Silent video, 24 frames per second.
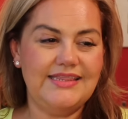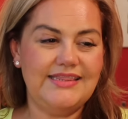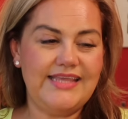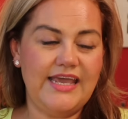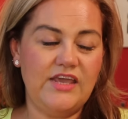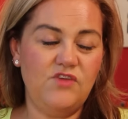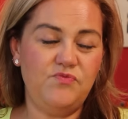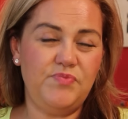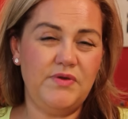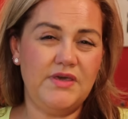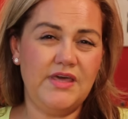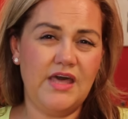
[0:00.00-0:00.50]

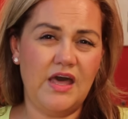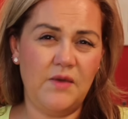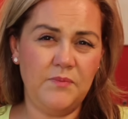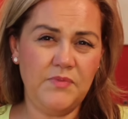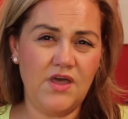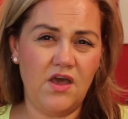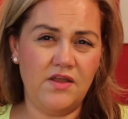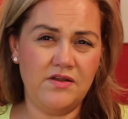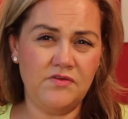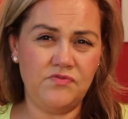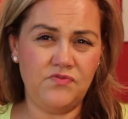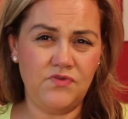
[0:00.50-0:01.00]
They've become
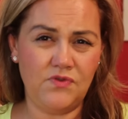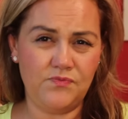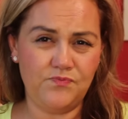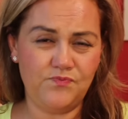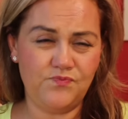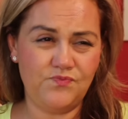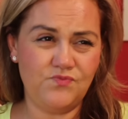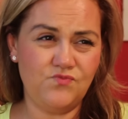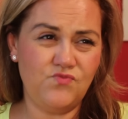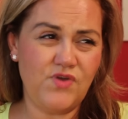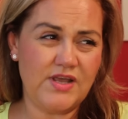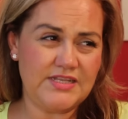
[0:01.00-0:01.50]
kind of,
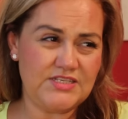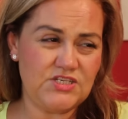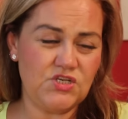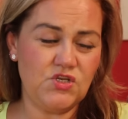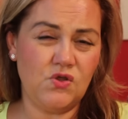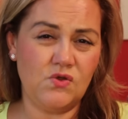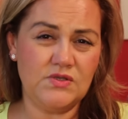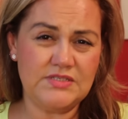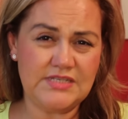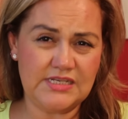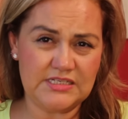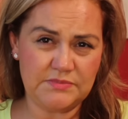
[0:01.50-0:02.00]

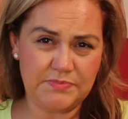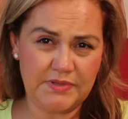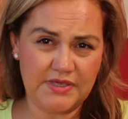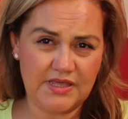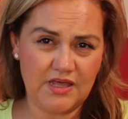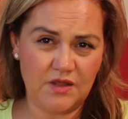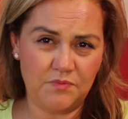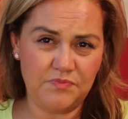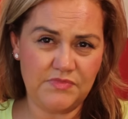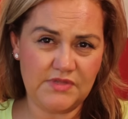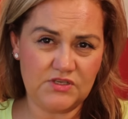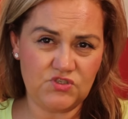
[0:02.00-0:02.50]
retinols has
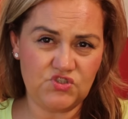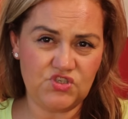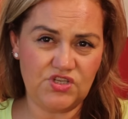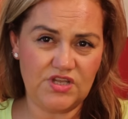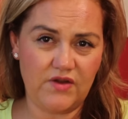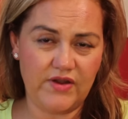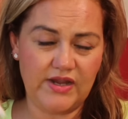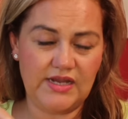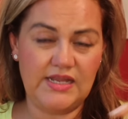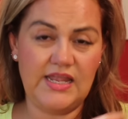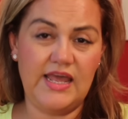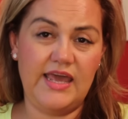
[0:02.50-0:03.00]
become the
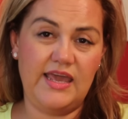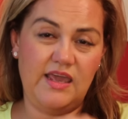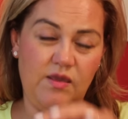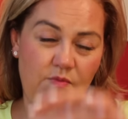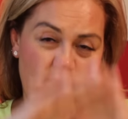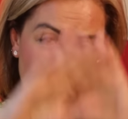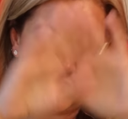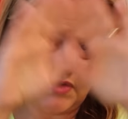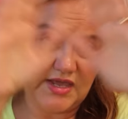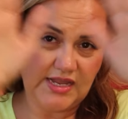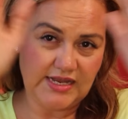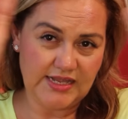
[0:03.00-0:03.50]
generic
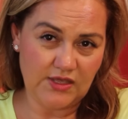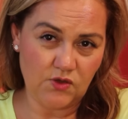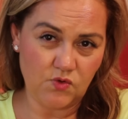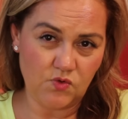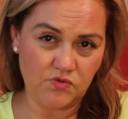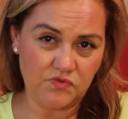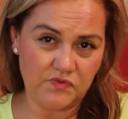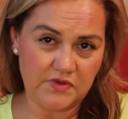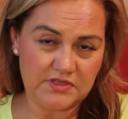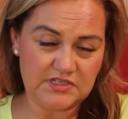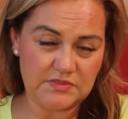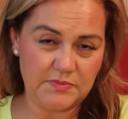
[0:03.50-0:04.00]
name, meaning
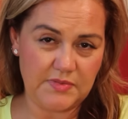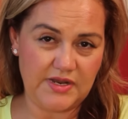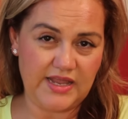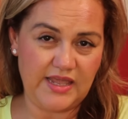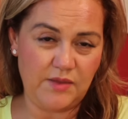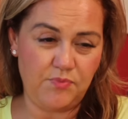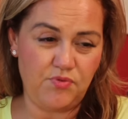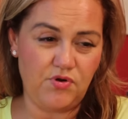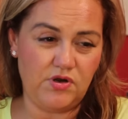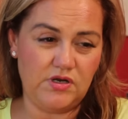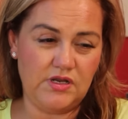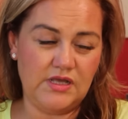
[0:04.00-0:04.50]
all vitamin
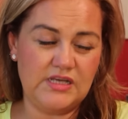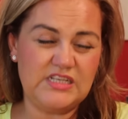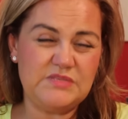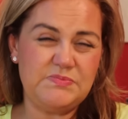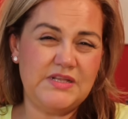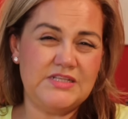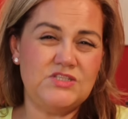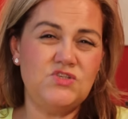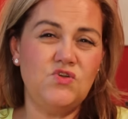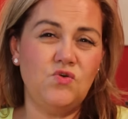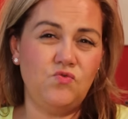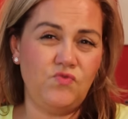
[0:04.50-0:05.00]
A products,
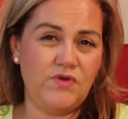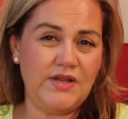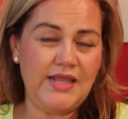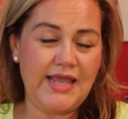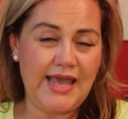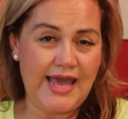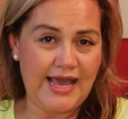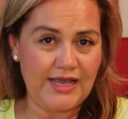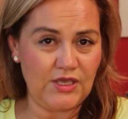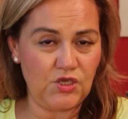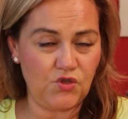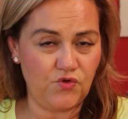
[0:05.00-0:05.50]
but it's not really
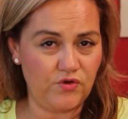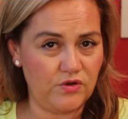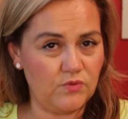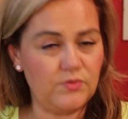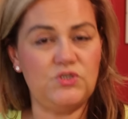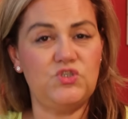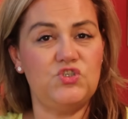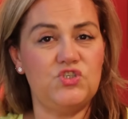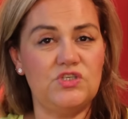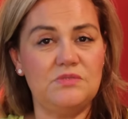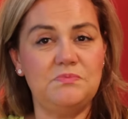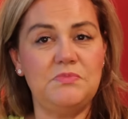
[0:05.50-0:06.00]
accurate.
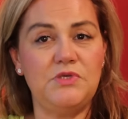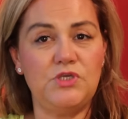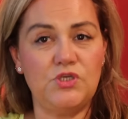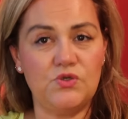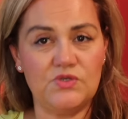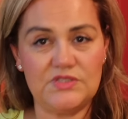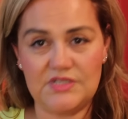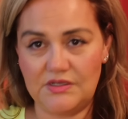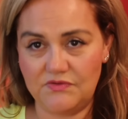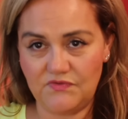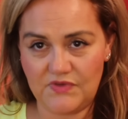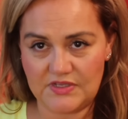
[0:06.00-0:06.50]
We should be
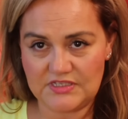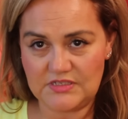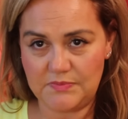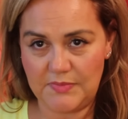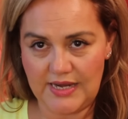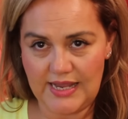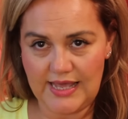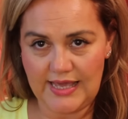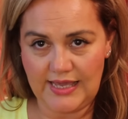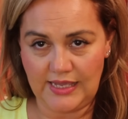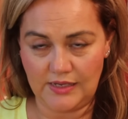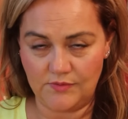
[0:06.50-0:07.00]
using
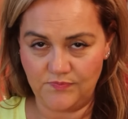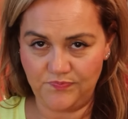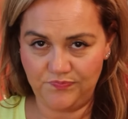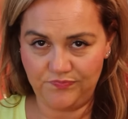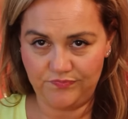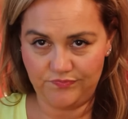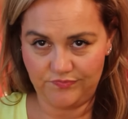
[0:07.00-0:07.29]
vitamin A.